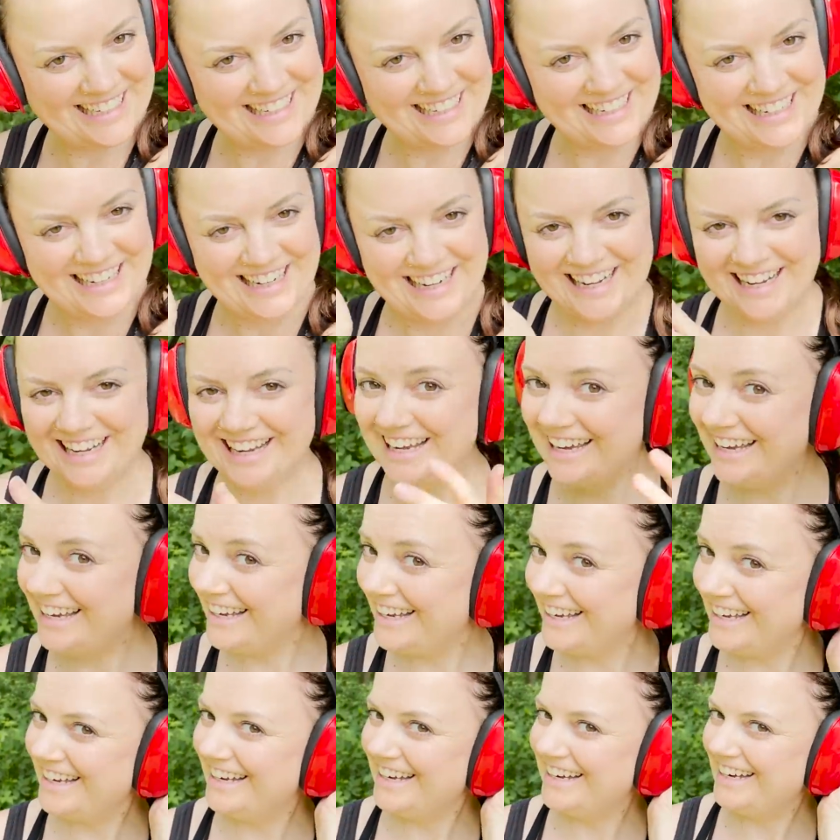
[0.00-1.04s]
plate,
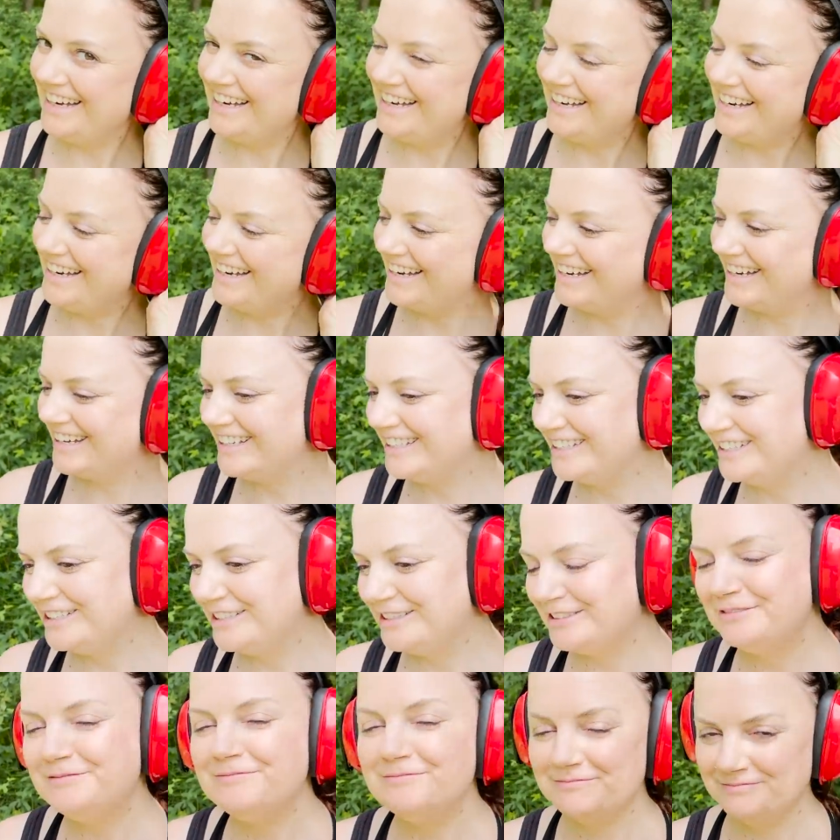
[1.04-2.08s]
yeah. That's a nice fashion
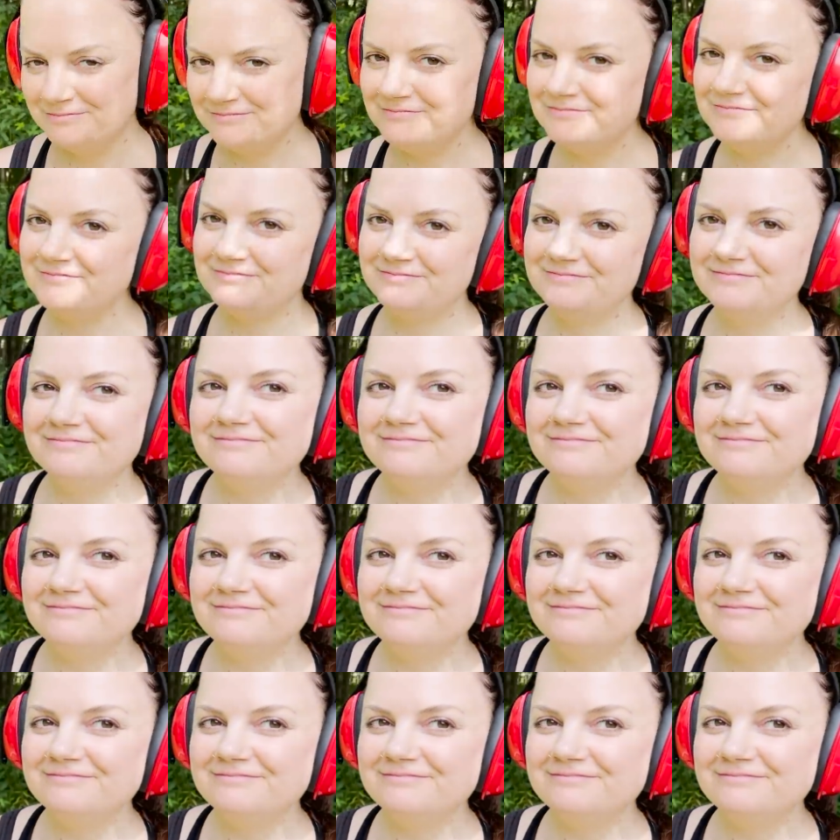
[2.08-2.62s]
accessory.